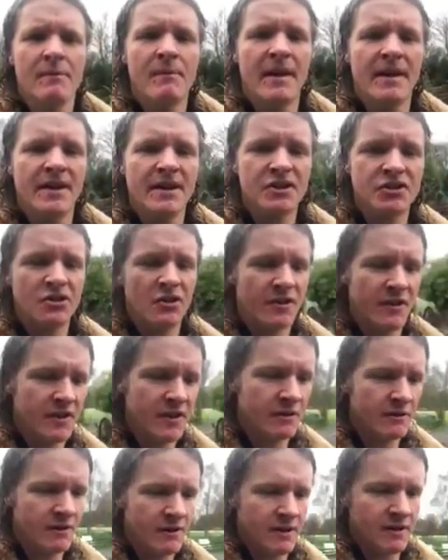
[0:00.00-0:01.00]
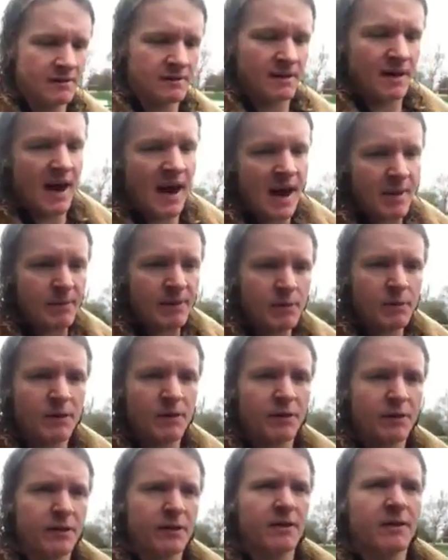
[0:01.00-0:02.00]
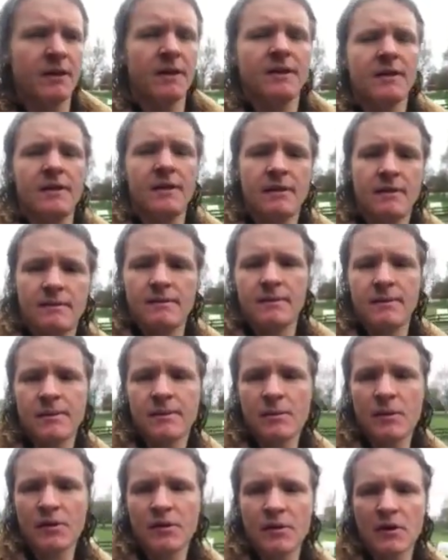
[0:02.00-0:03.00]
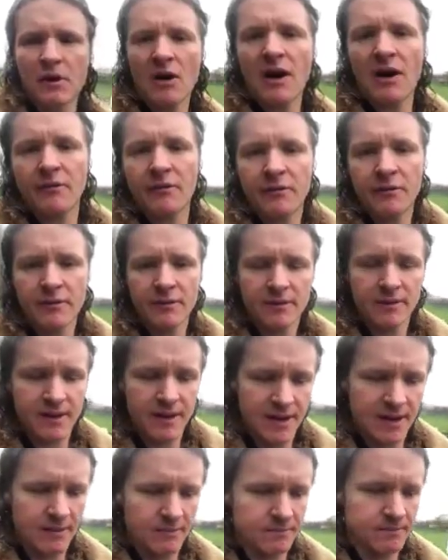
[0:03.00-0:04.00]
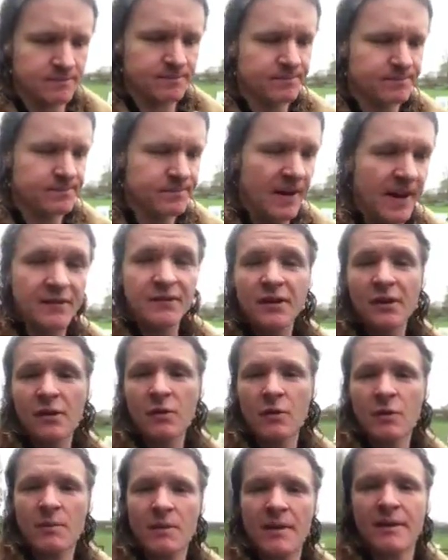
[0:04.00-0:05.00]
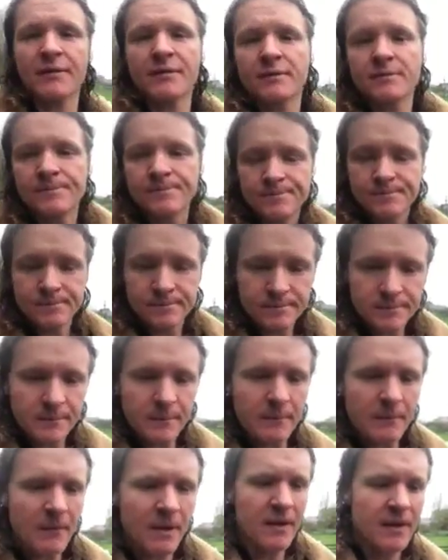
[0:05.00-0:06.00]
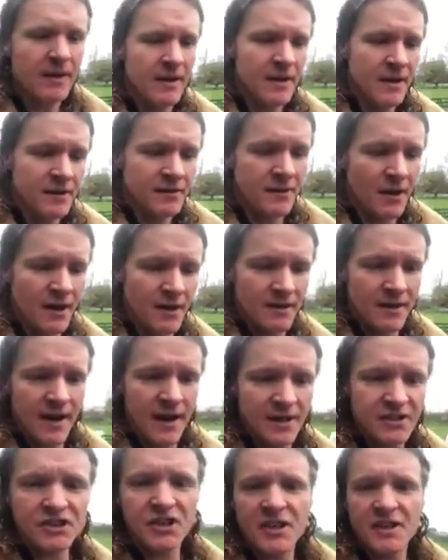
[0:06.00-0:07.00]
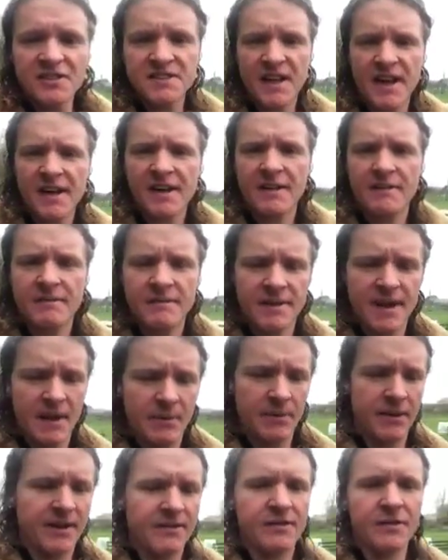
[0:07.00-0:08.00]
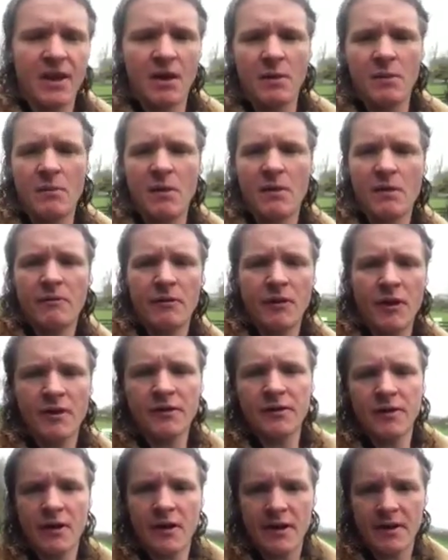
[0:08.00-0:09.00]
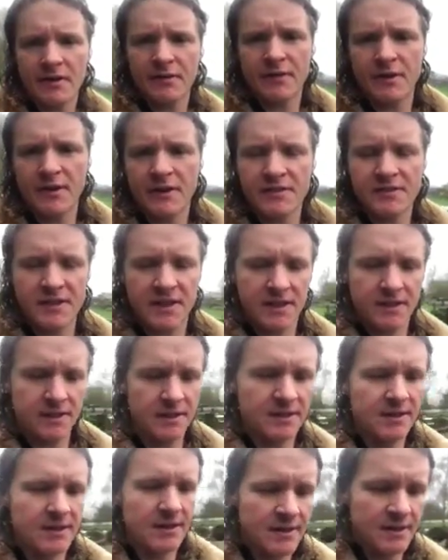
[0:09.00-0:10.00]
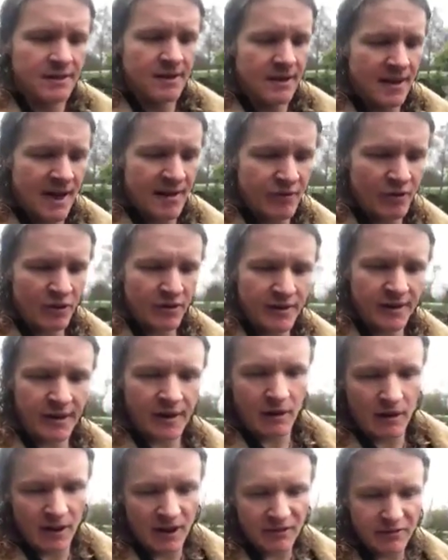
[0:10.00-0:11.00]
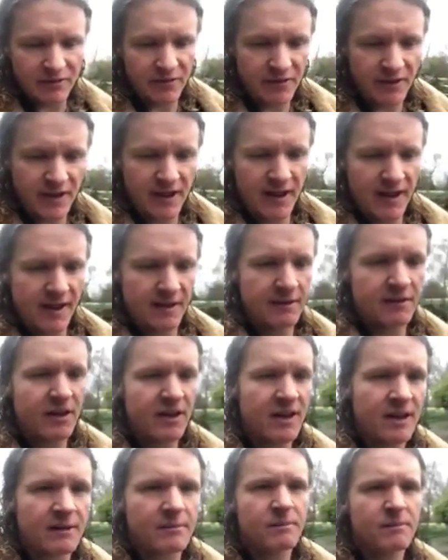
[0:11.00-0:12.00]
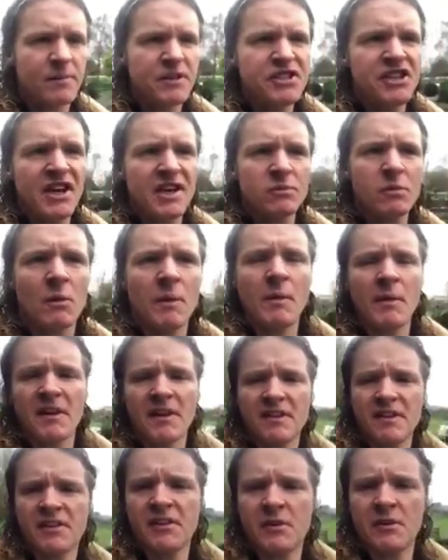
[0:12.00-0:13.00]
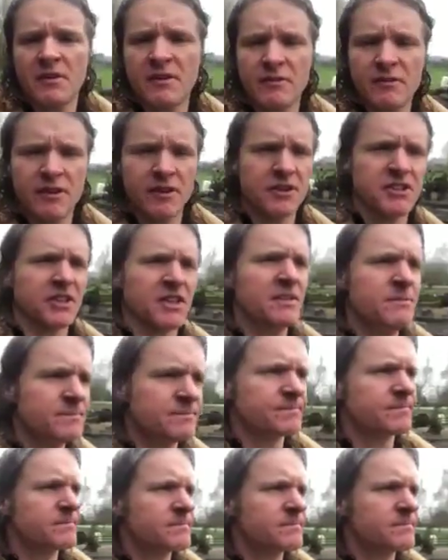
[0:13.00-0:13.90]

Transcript: making sure that you're happy with your life outside of the workplace. So our journey started a couple of years ago when my fiance and I decided to have a look at our life and kind of project what we wanted to do in the future.